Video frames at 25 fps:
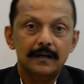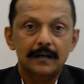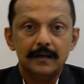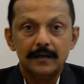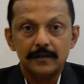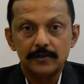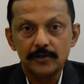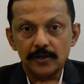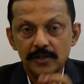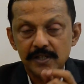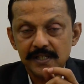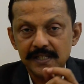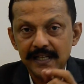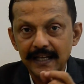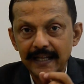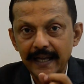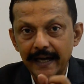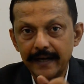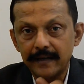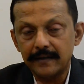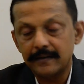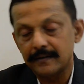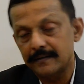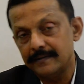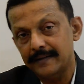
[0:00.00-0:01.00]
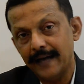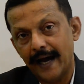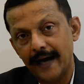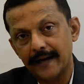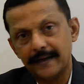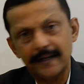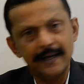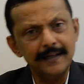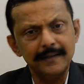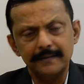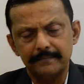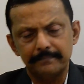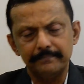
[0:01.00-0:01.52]
So select that.
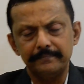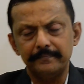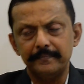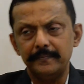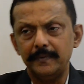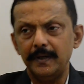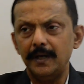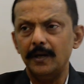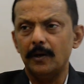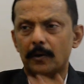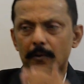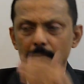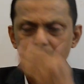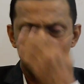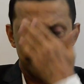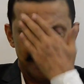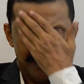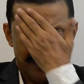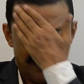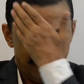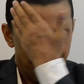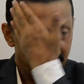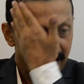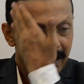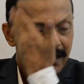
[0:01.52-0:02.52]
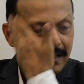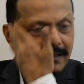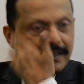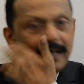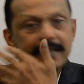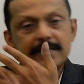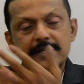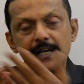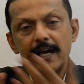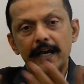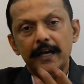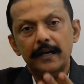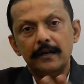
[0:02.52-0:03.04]
And let's
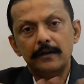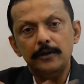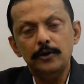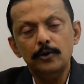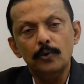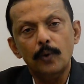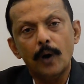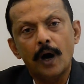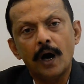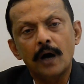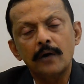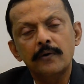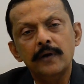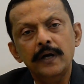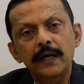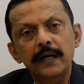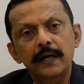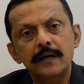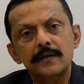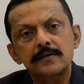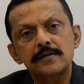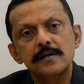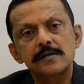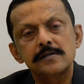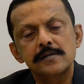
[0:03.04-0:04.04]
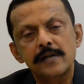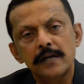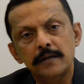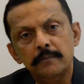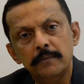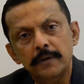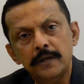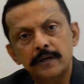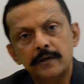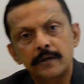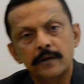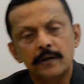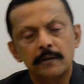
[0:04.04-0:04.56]
say you are reading a
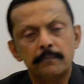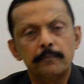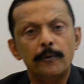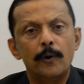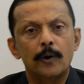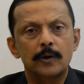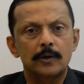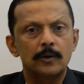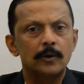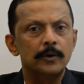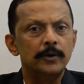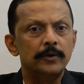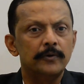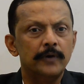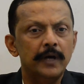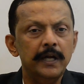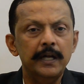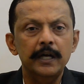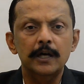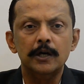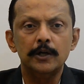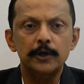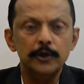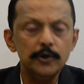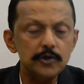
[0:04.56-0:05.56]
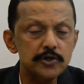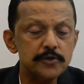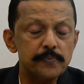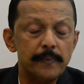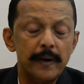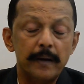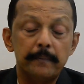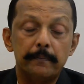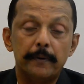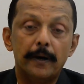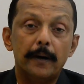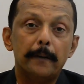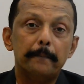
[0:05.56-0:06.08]
sustainability report or you're reading a
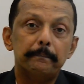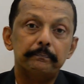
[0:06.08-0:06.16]
newspaper